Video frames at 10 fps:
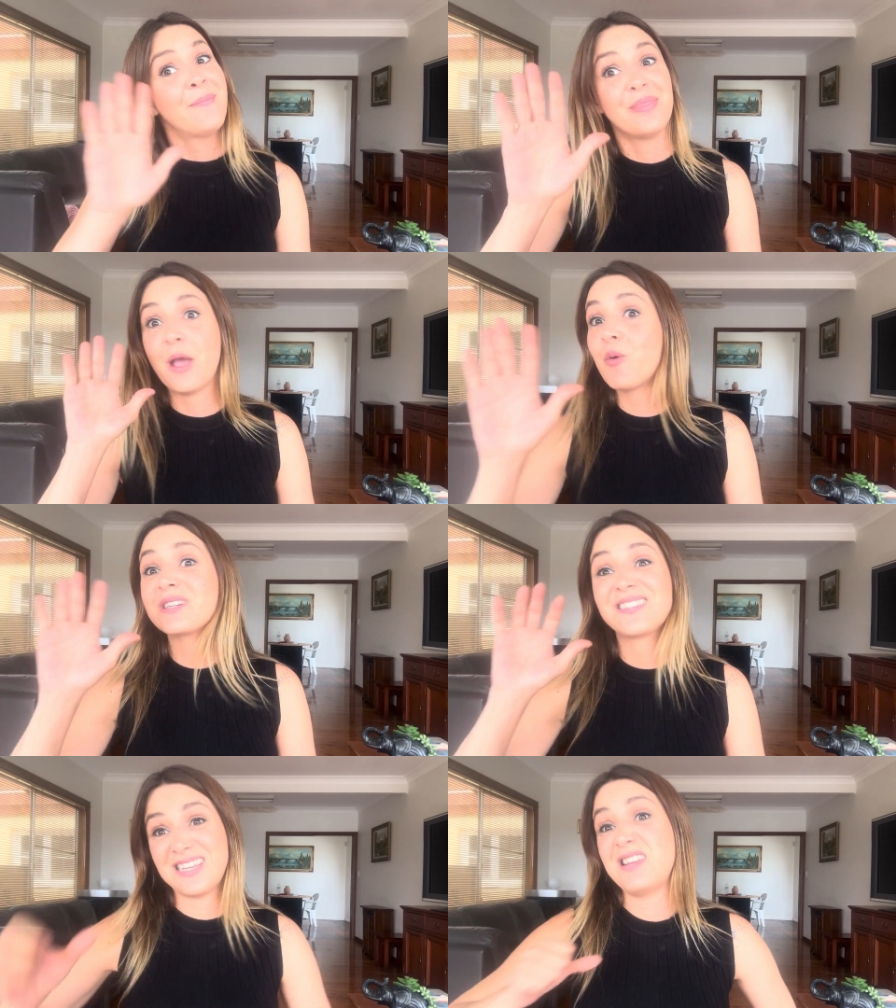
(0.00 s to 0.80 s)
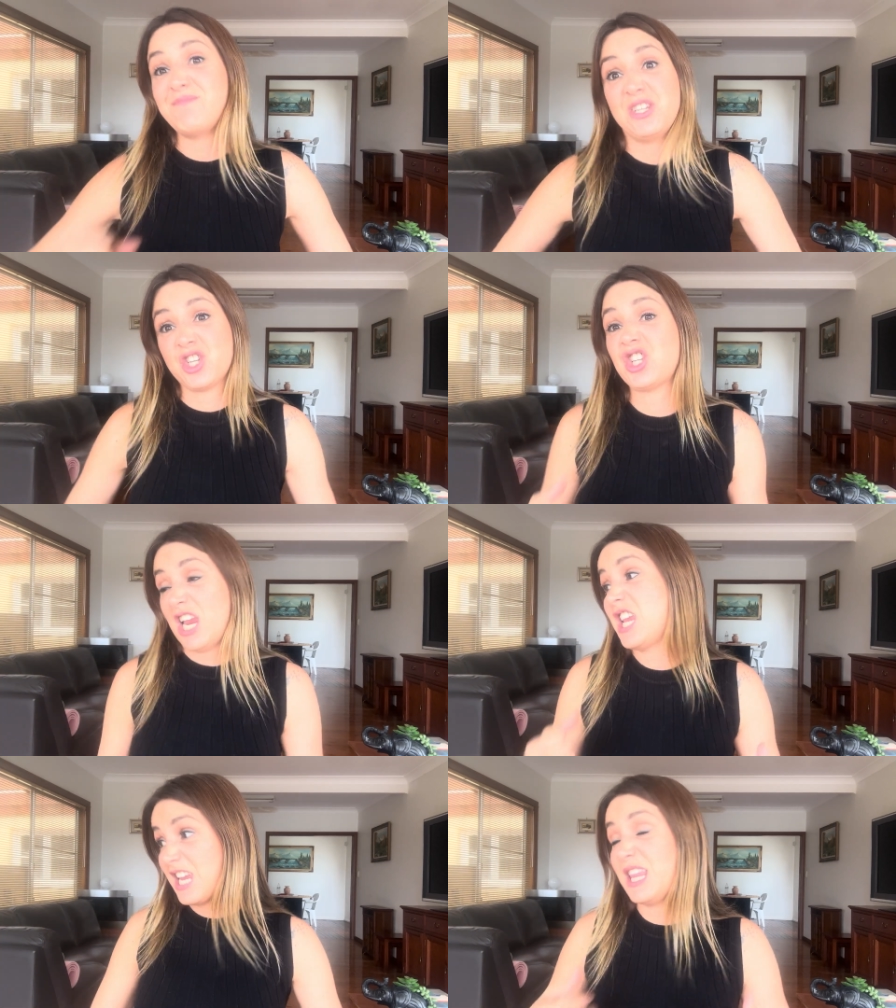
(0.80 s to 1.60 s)
They were seeing me
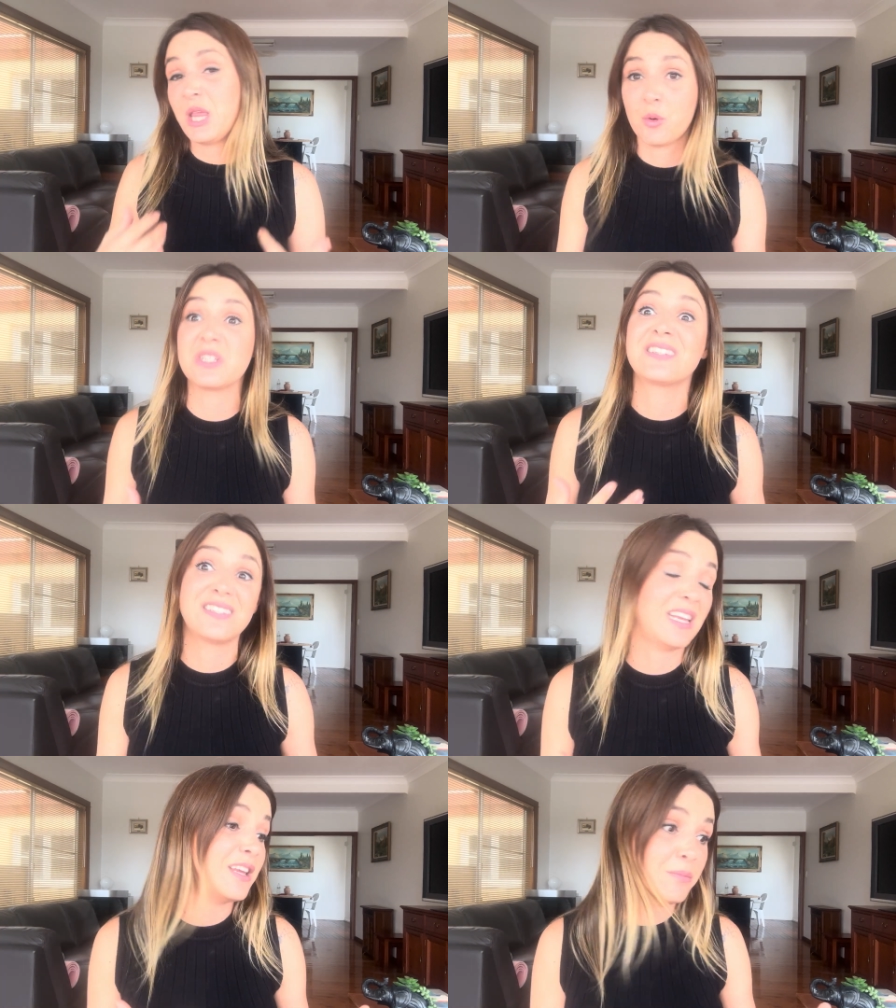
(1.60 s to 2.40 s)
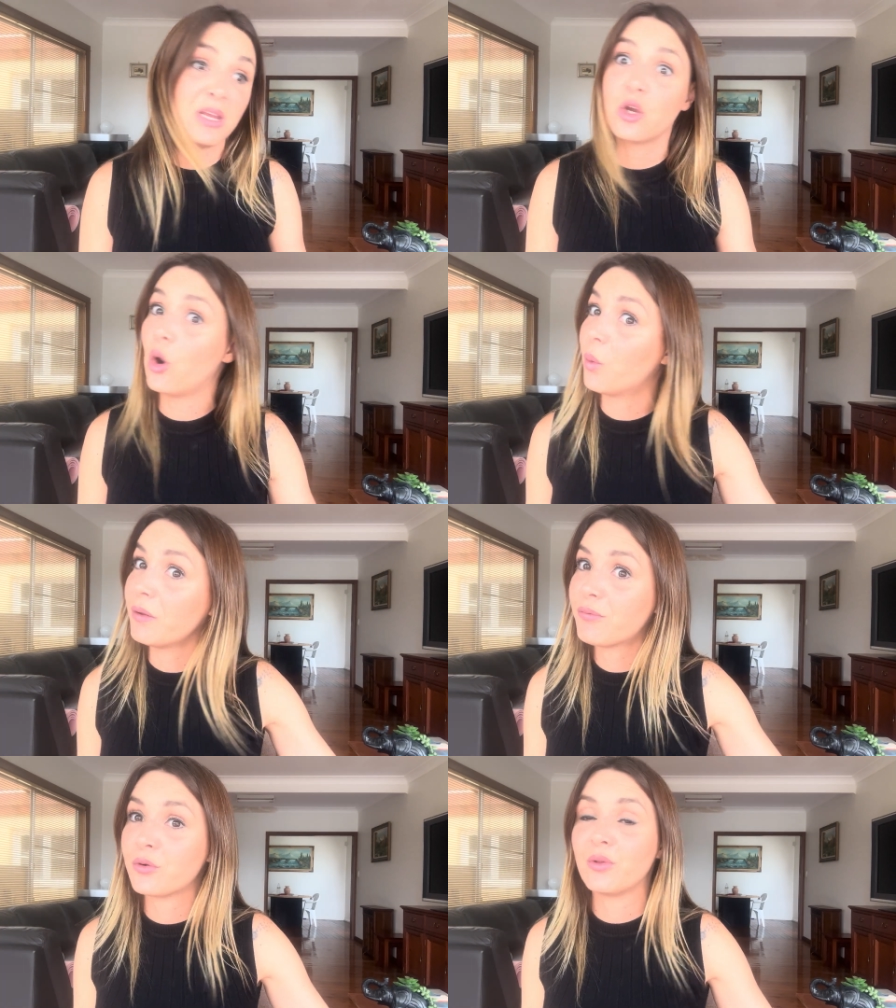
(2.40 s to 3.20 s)
shaking. They were seeing me going
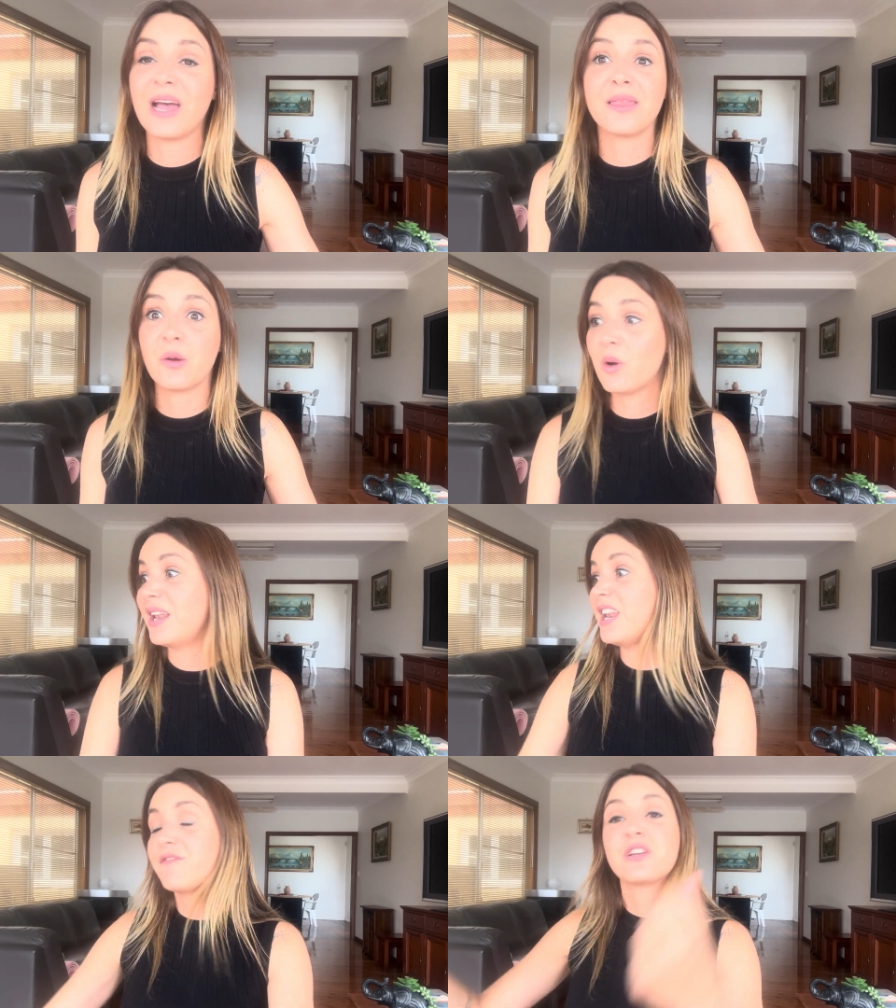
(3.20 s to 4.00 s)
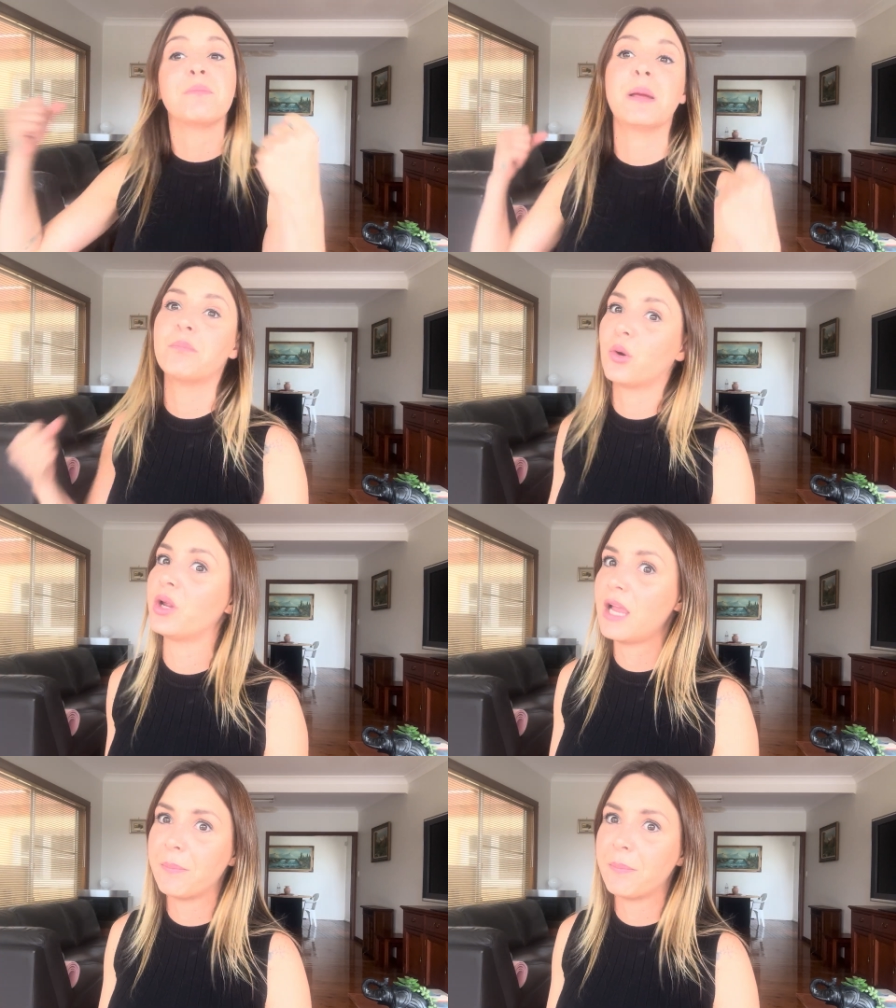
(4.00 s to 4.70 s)
through that. They were lifting my body up